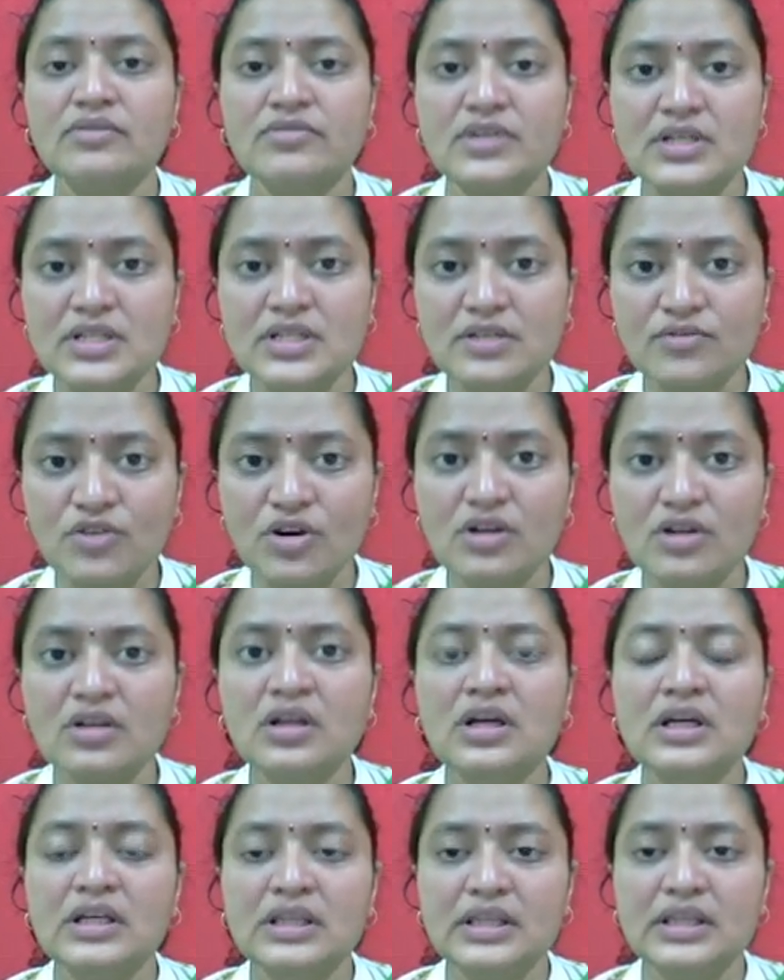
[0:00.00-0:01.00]
first of all
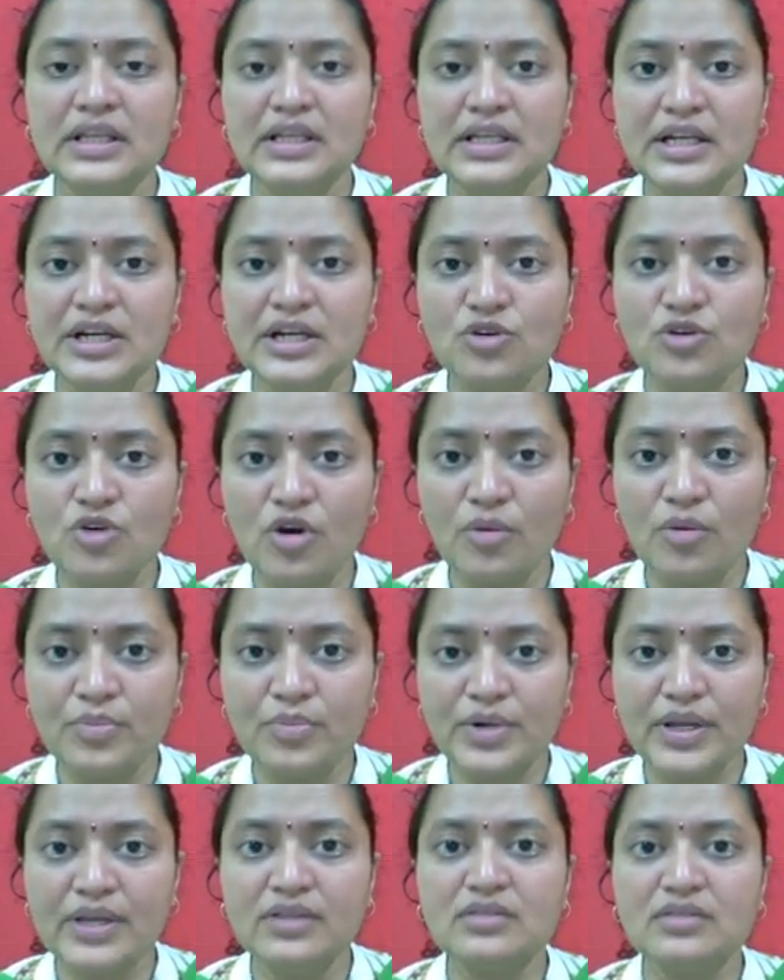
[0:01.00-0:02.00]
they need to
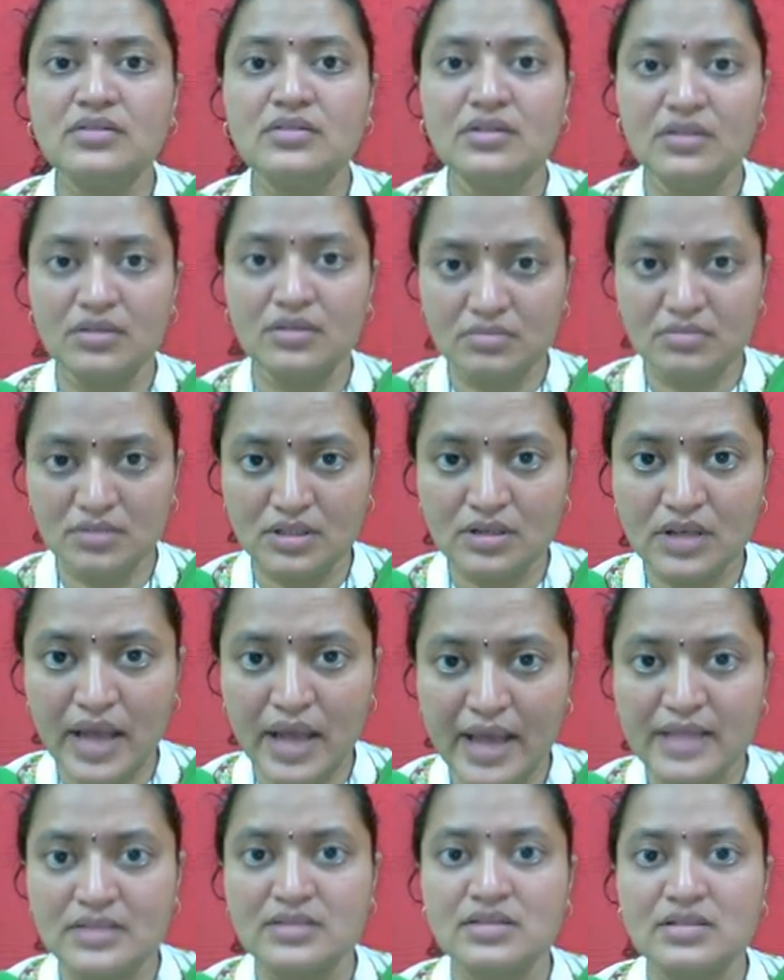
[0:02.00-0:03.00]
obtain the
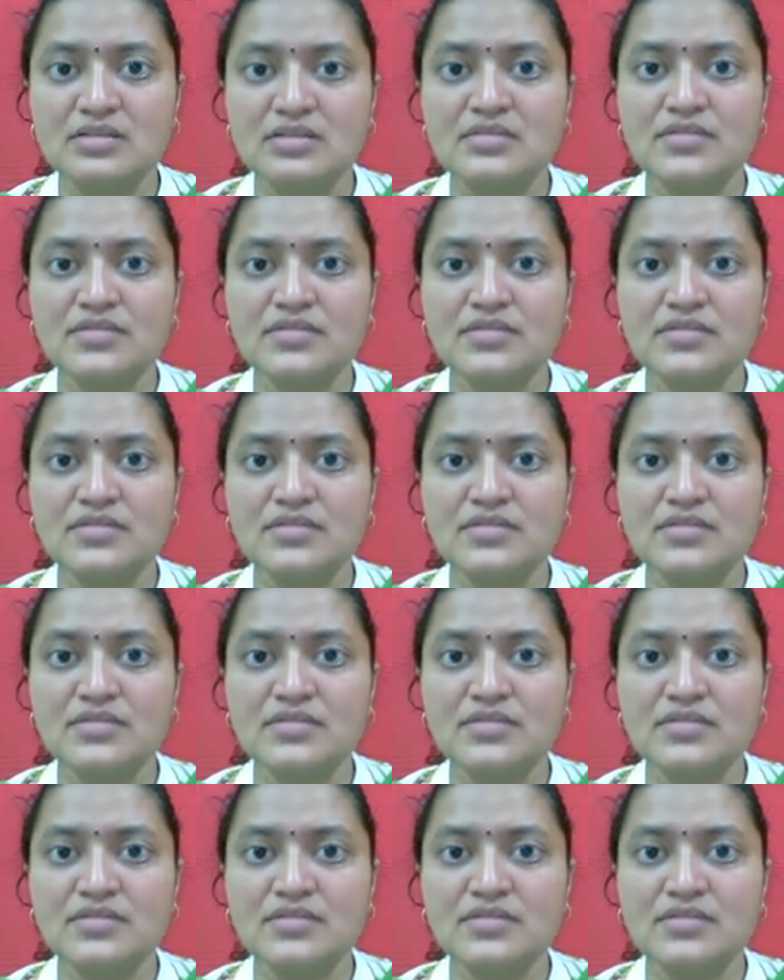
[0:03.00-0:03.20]
license,